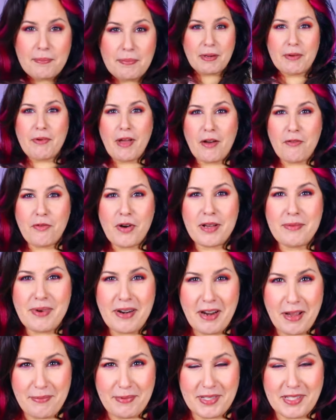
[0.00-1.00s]
But we have one
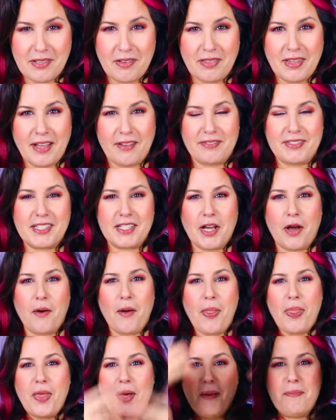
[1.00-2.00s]
more episode left to
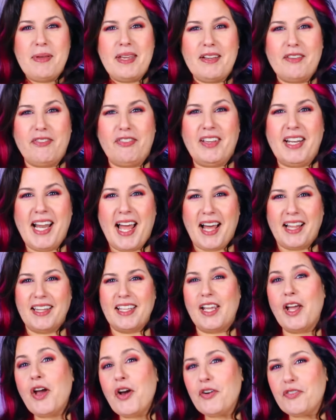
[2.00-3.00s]
go. The big
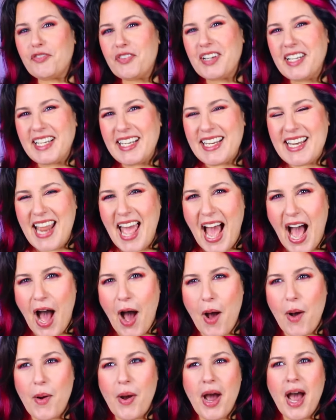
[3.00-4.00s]
finale for
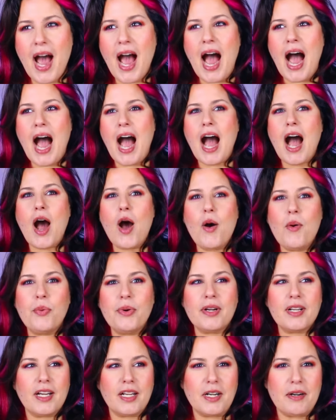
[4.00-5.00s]
now. How
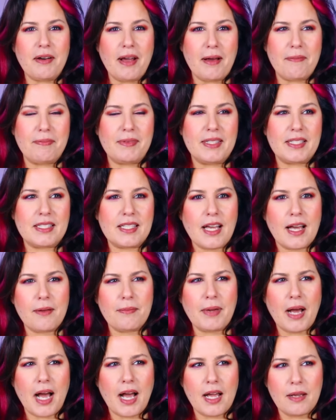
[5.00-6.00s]
we're going to wrap this
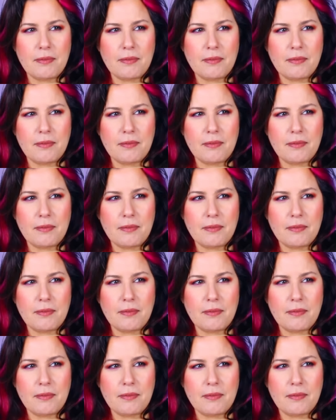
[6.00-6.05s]
up.